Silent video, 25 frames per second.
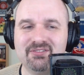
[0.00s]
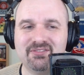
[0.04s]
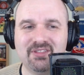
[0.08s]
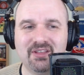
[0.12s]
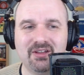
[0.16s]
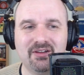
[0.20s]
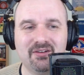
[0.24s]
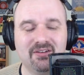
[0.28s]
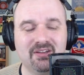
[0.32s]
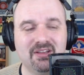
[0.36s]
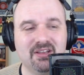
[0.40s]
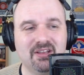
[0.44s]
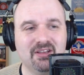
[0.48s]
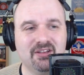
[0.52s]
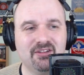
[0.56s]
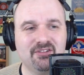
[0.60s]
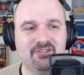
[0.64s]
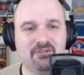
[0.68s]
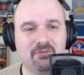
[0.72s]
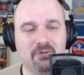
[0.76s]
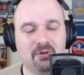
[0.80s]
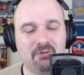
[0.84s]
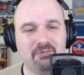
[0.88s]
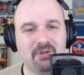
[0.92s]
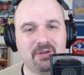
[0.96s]
there.
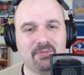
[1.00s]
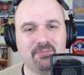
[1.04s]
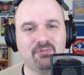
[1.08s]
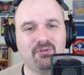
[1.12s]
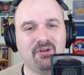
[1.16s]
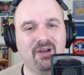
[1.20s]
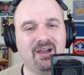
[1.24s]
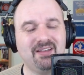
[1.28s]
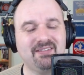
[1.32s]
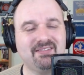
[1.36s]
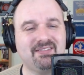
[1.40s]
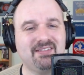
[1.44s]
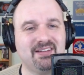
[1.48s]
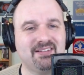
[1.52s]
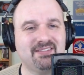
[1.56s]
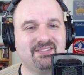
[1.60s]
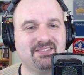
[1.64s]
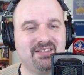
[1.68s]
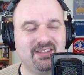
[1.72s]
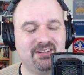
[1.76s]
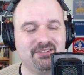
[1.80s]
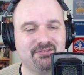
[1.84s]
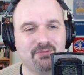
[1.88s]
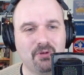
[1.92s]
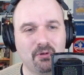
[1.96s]
So when we process
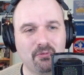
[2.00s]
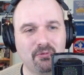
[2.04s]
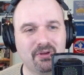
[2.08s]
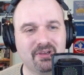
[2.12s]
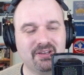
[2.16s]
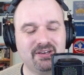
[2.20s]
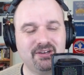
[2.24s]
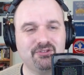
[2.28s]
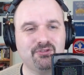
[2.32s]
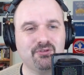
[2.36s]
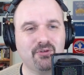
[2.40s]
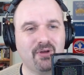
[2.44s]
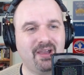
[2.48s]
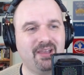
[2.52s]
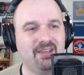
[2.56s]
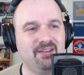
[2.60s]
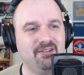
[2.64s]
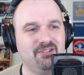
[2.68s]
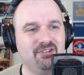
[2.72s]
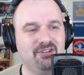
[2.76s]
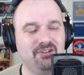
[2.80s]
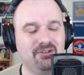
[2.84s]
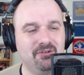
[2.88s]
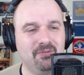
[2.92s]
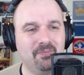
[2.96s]
this, what we're going to try and
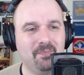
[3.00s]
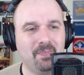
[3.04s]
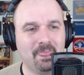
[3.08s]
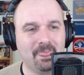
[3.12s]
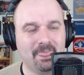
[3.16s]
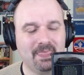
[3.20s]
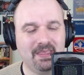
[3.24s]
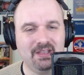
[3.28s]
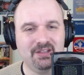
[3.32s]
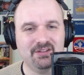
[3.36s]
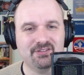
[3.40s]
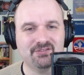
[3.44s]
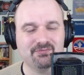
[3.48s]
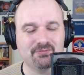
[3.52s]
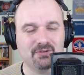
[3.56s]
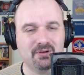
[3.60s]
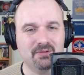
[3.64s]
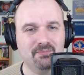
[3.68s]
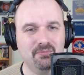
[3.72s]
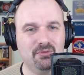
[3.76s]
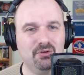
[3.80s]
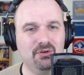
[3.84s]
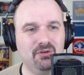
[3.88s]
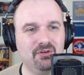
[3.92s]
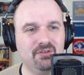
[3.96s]
do is
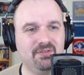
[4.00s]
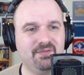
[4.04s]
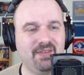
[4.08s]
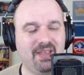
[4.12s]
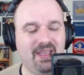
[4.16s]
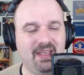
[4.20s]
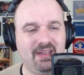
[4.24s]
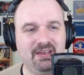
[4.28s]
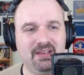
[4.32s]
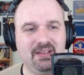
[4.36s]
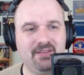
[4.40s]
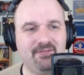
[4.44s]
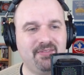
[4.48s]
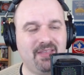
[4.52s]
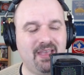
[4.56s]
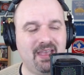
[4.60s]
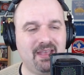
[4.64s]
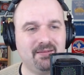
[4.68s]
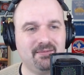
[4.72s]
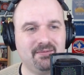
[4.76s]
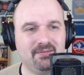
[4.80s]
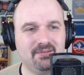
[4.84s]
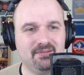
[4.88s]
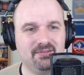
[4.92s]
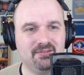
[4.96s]
remove any of
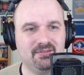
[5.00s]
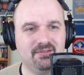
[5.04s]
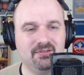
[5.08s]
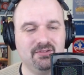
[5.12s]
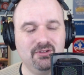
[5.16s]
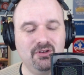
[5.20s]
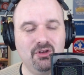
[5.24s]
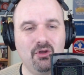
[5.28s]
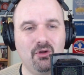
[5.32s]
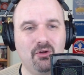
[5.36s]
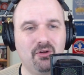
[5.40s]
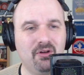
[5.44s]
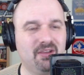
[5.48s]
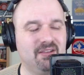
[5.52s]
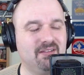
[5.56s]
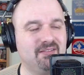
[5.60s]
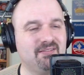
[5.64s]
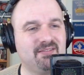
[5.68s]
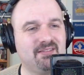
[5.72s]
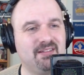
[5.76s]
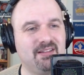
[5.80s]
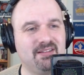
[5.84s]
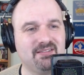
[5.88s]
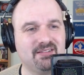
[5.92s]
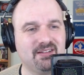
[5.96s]
that
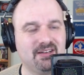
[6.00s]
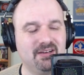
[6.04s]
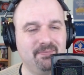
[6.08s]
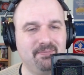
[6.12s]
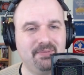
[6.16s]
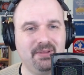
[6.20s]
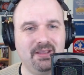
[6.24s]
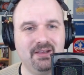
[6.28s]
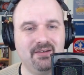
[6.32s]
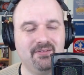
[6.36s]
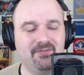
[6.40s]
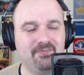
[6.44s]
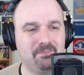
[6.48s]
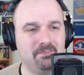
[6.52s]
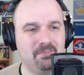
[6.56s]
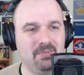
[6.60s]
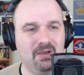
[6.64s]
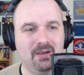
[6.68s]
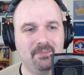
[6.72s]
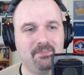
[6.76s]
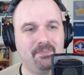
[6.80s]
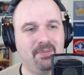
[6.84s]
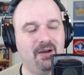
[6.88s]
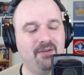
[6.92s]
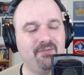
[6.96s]
noise that's going to be
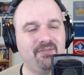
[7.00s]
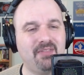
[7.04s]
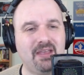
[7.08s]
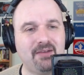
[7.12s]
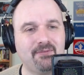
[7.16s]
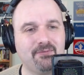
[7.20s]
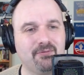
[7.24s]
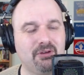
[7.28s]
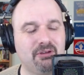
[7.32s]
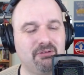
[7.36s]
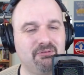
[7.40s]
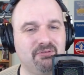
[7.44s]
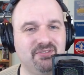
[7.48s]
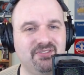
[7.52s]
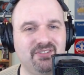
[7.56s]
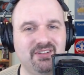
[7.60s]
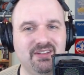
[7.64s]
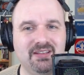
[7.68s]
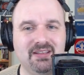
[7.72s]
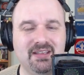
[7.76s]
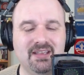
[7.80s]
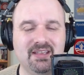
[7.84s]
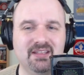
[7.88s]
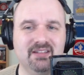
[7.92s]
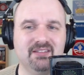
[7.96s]
above that
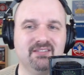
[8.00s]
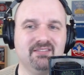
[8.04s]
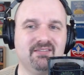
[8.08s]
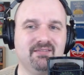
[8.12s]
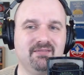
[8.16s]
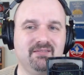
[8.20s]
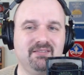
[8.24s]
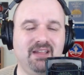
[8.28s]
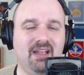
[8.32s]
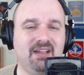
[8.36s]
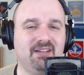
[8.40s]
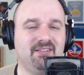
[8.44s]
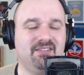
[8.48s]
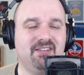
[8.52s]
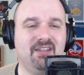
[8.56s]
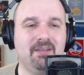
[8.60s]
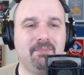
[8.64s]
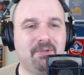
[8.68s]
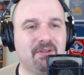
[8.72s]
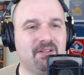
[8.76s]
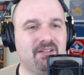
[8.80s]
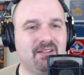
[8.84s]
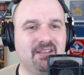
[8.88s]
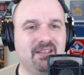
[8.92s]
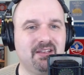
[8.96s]
frequency. It's not
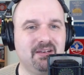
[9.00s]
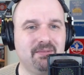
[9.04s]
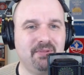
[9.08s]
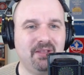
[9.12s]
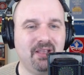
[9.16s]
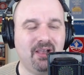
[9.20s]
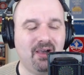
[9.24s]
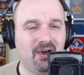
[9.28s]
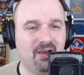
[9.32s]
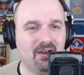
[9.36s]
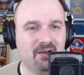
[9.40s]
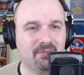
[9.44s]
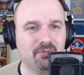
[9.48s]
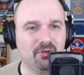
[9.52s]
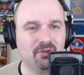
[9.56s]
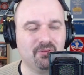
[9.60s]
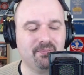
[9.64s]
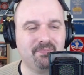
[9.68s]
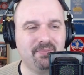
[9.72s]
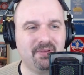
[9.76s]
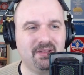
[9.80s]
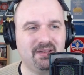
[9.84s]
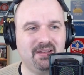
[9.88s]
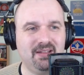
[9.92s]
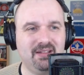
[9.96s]
typically going to be audible,
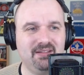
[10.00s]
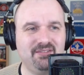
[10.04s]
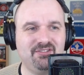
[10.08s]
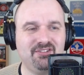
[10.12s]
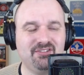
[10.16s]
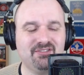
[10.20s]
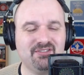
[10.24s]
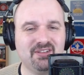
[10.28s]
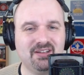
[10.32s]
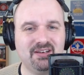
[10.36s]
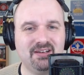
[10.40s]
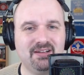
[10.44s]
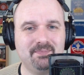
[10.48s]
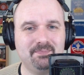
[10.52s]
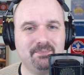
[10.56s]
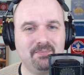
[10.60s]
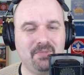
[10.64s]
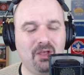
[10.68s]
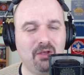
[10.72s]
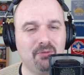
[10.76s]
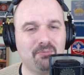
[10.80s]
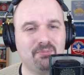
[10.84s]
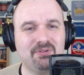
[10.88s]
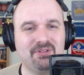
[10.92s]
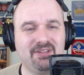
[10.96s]
but it's just going to
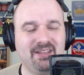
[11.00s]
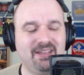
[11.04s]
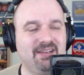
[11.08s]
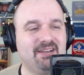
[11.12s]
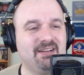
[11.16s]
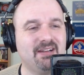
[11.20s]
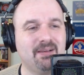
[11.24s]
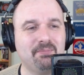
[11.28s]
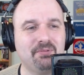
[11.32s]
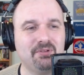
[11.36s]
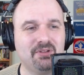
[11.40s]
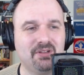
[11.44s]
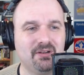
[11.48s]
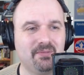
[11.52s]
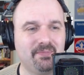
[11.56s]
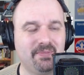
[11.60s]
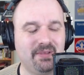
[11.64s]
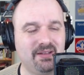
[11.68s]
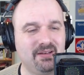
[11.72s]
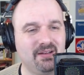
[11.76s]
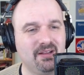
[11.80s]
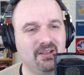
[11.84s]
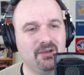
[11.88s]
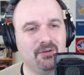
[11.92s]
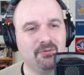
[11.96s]
help clean it up a little
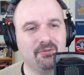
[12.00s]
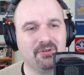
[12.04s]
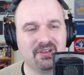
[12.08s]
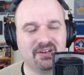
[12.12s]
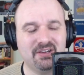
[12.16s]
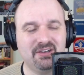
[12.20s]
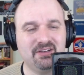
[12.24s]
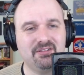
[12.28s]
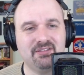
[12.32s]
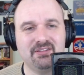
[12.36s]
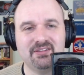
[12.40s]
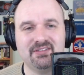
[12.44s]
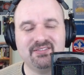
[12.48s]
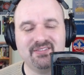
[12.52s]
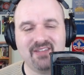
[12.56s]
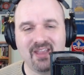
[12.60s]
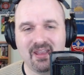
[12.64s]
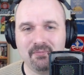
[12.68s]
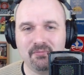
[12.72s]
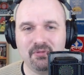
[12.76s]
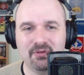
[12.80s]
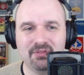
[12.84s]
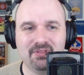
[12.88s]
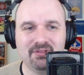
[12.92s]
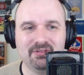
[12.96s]
bit. We're going to do the
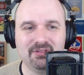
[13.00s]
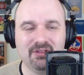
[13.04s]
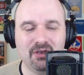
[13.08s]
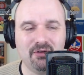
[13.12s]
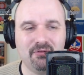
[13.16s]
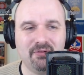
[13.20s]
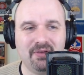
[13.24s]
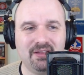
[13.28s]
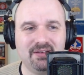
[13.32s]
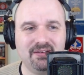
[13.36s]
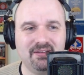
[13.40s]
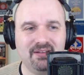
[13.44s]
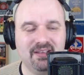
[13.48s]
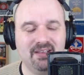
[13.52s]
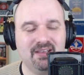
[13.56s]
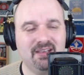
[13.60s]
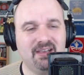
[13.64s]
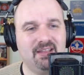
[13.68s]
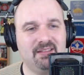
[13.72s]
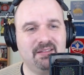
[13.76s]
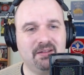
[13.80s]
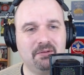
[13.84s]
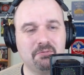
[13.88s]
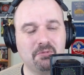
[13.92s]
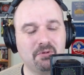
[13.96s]
same with the low end,
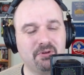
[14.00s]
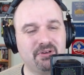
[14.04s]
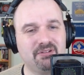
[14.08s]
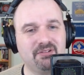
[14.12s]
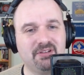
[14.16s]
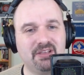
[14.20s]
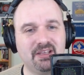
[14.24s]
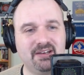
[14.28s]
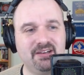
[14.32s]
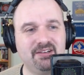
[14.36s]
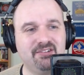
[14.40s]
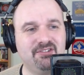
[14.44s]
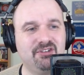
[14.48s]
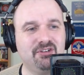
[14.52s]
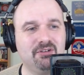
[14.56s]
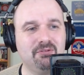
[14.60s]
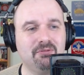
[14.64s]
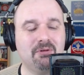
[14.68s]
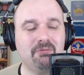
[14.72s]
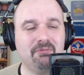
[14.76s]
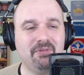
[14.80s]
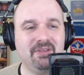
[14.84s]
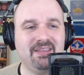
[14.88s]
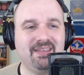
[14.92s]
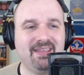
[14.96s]
and then we're going to do
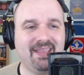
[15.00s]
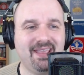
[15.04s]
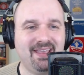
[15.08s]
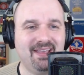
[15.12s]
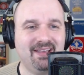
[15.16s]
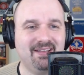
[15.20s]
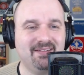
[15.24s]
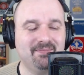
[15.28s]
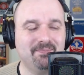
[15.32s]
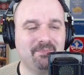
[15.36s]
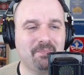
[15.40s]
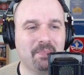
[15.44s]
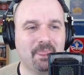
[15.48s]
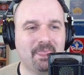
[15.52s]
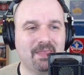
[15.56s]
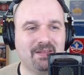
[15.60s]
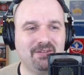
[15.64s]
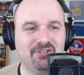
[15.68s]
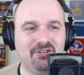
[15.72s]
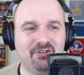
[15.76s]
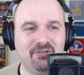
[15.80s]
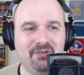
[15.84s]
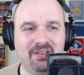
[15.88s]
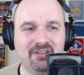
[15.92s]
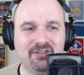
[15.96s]
what we can
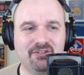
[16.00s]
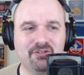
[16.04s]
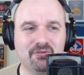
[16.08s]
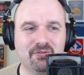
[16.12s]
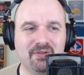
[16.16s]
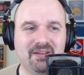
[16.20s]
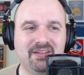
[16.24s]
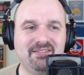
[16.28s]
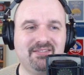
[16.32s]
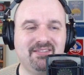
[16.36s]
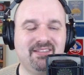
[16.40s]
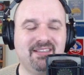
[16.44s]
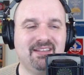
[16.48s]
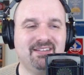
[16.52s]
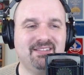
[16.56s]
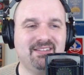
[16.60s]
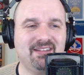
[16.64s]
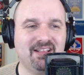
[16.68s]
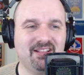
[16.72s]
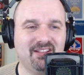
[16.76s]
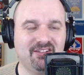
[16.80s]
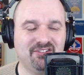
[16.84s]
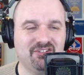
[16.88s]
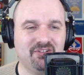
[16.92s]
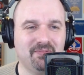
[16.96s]
to increase the
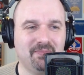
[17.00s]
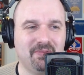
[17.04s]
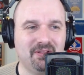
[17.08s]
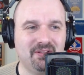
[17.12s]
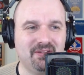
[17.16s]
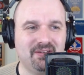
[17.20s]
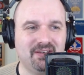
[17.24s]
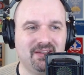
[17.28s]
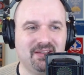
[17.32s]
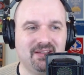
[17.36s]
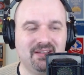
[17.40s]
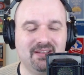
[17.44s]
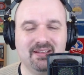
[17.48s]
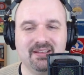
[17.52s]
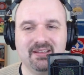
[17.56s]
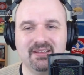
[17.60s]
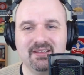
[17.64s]
intelligibility.